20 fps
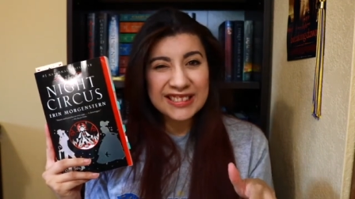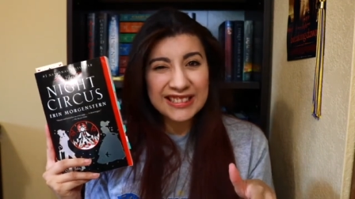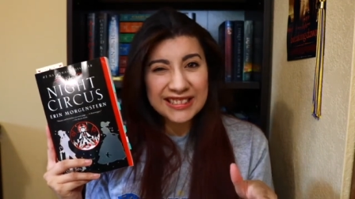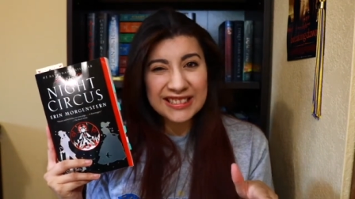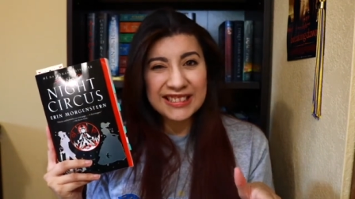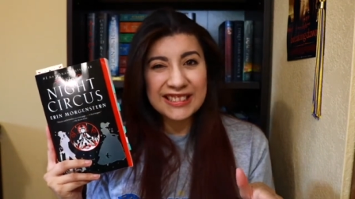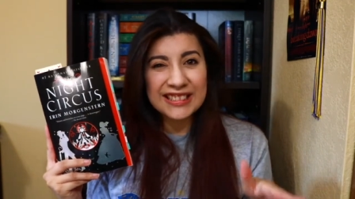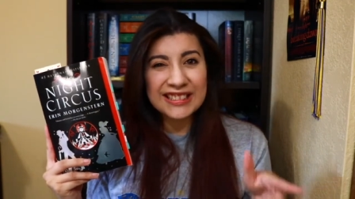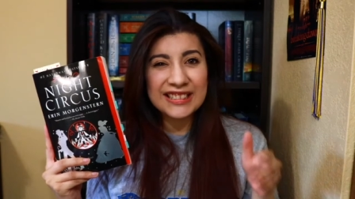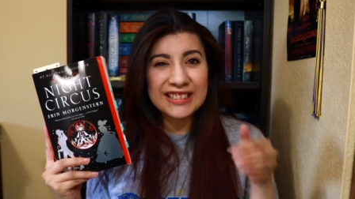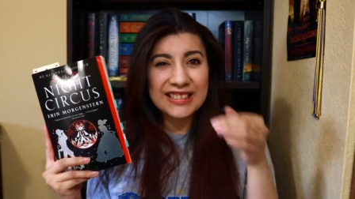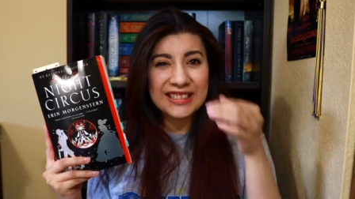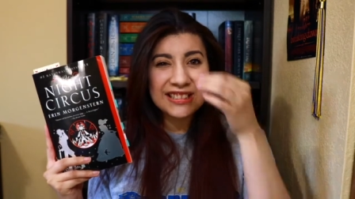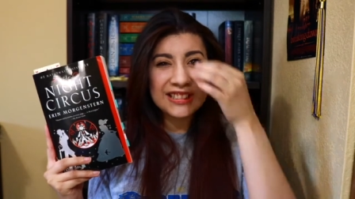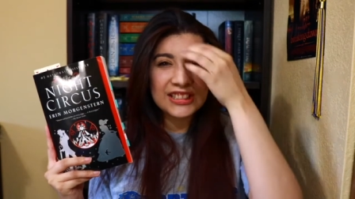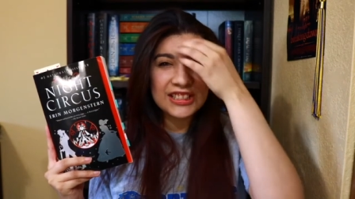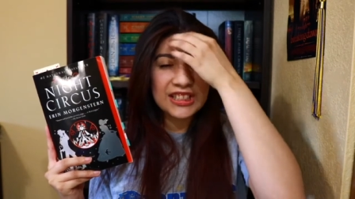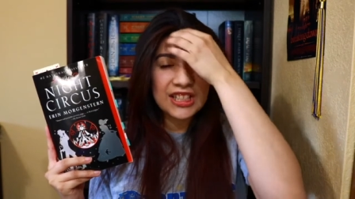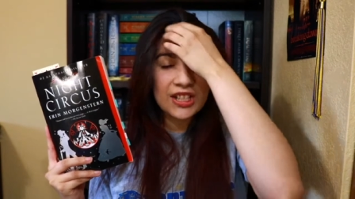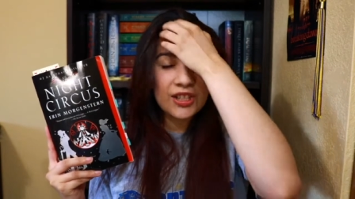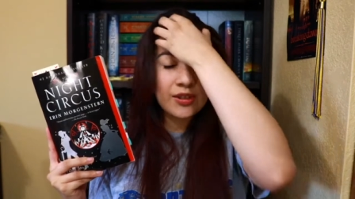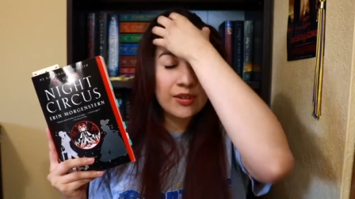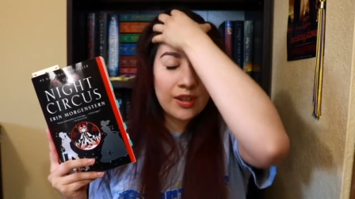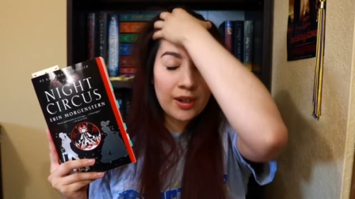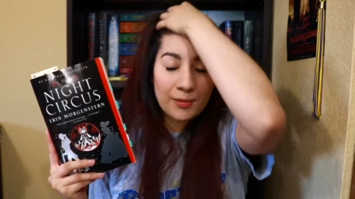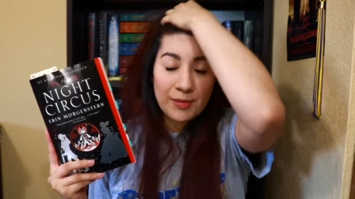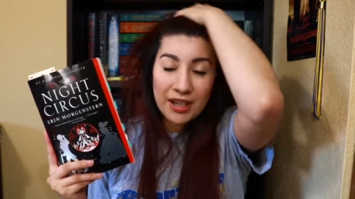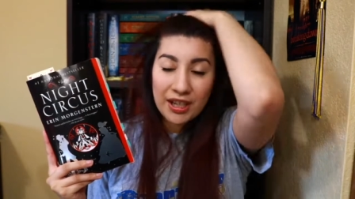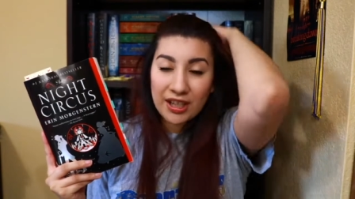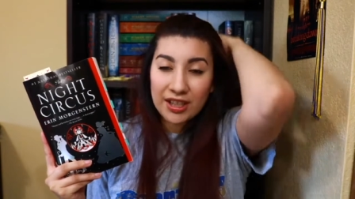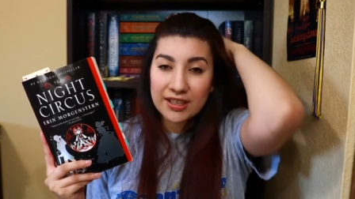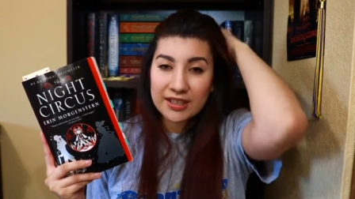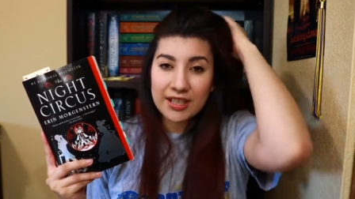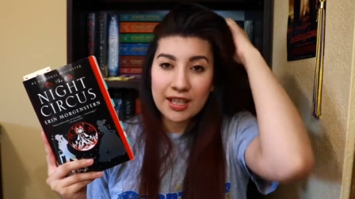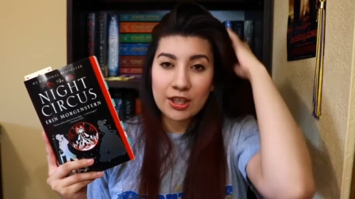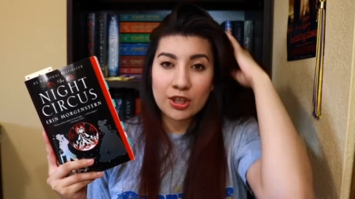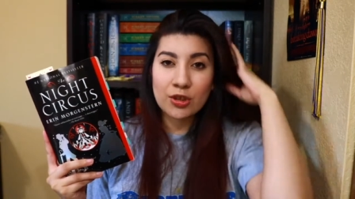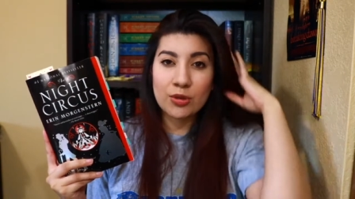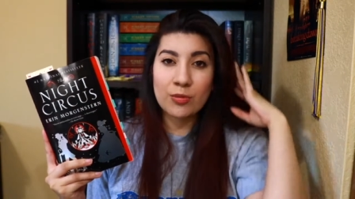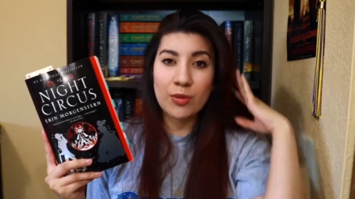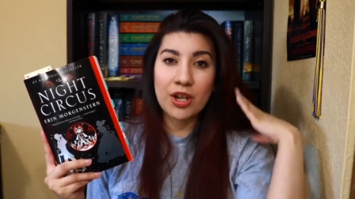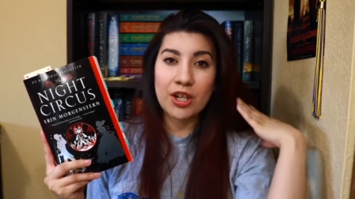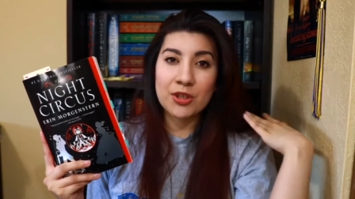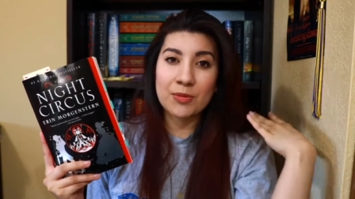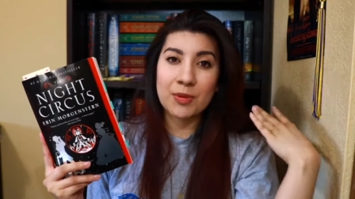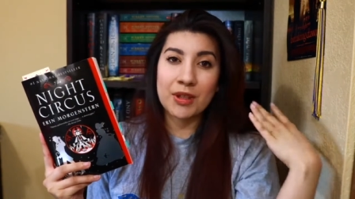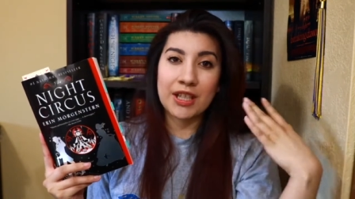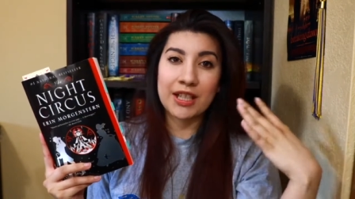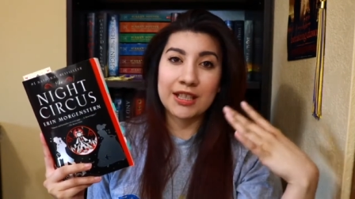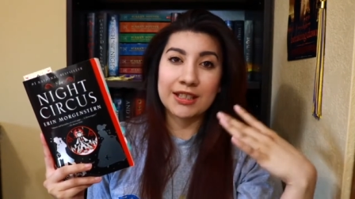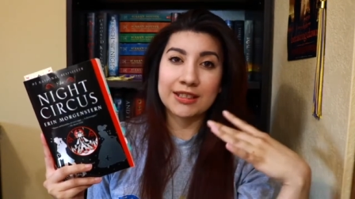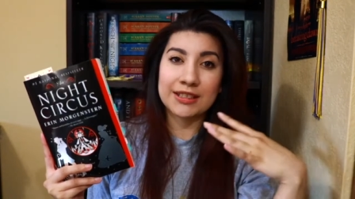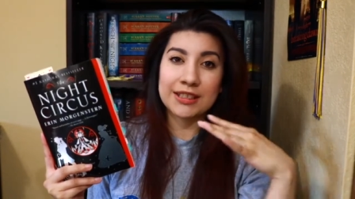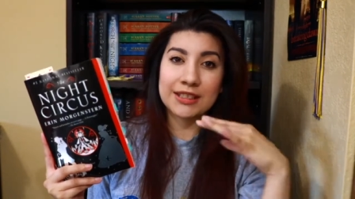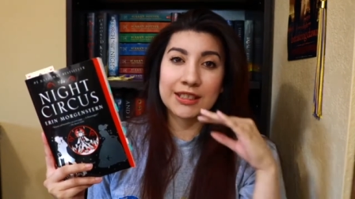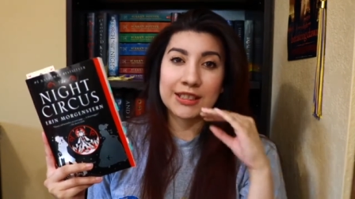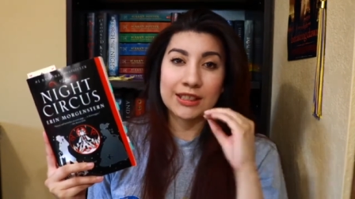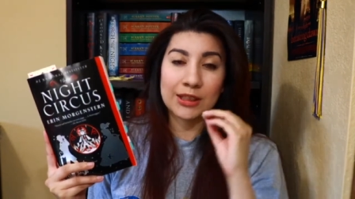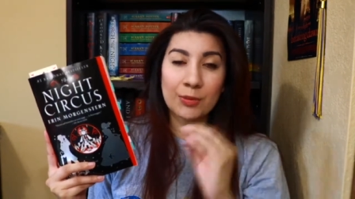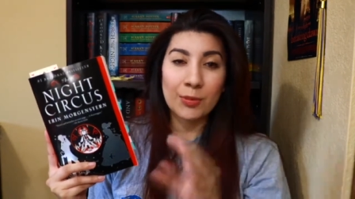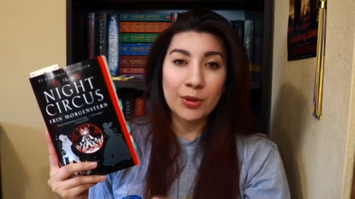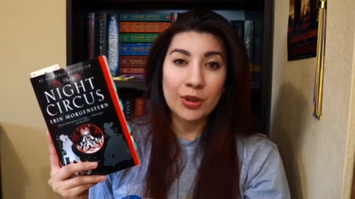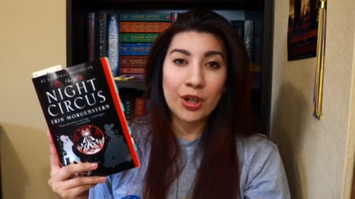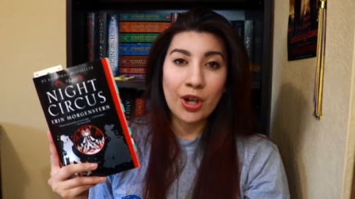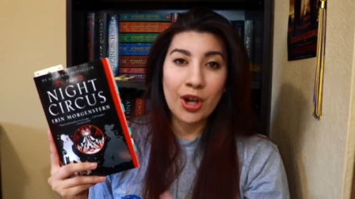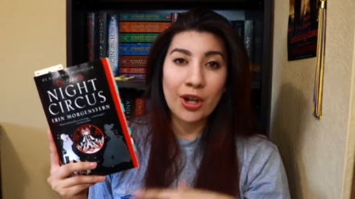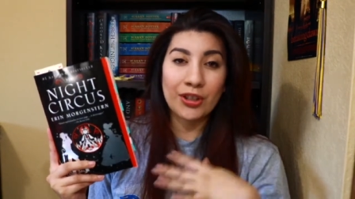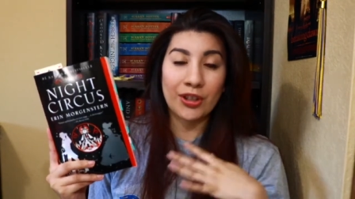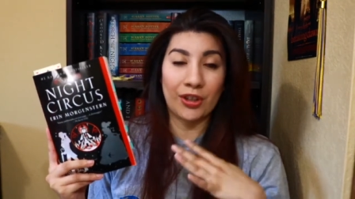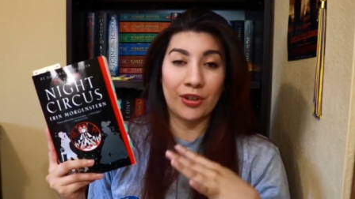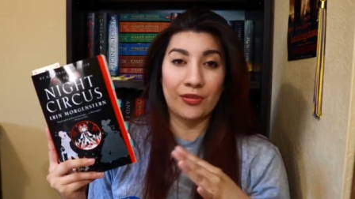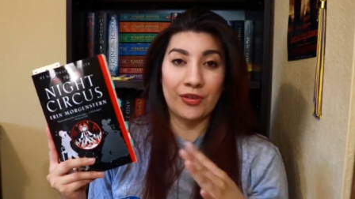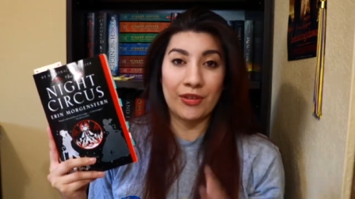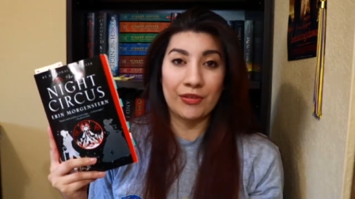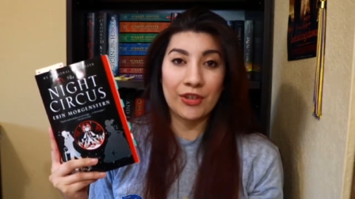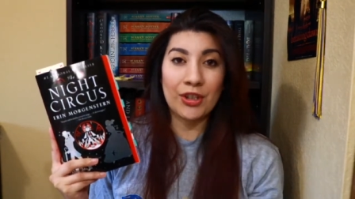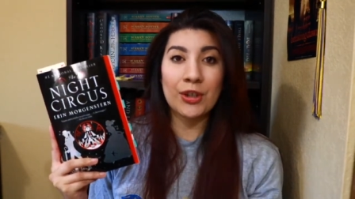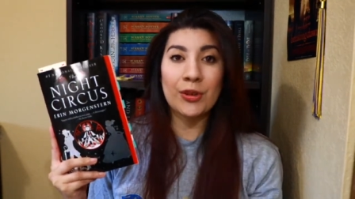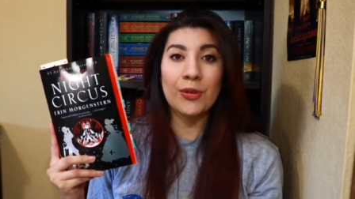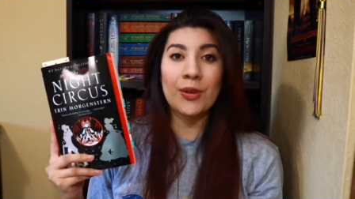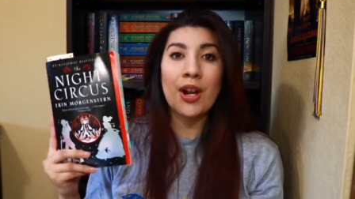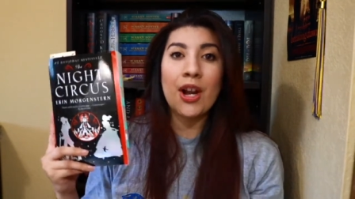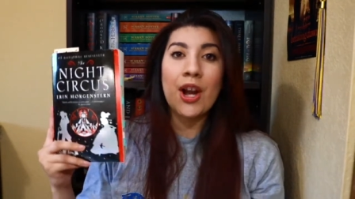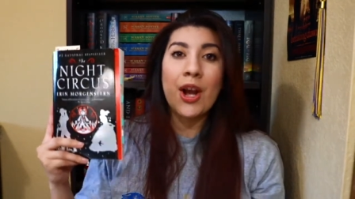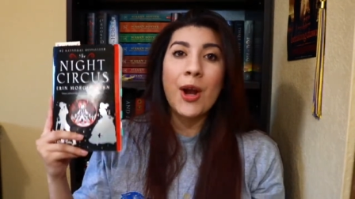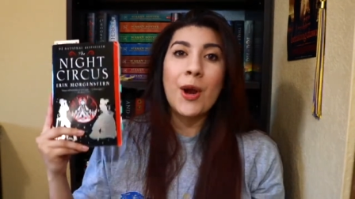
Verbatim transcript: uh, you know, I'm not gonna say too much because this is a book haul, not a review,